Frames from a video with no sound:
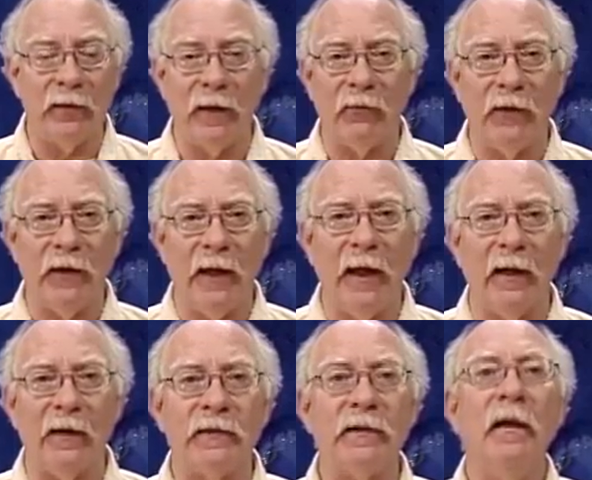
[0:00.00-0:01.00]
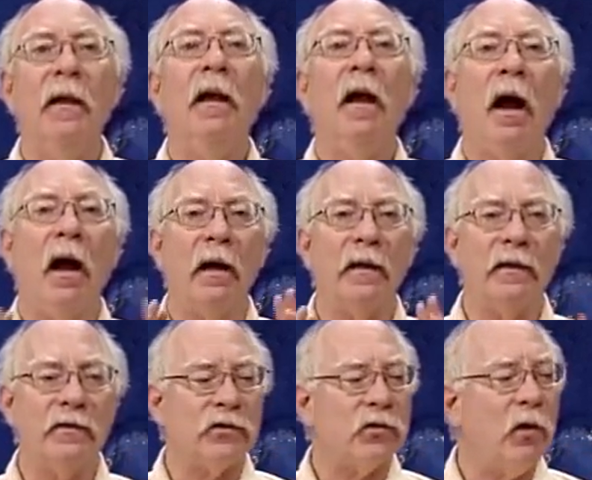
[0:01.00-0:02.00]
and everything else,
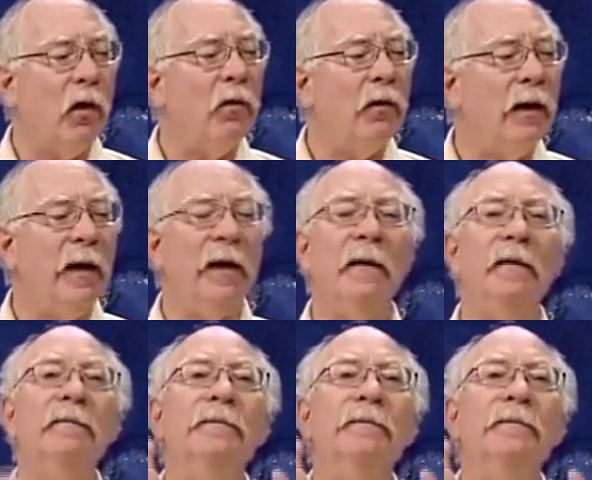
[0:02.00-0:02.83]
controlling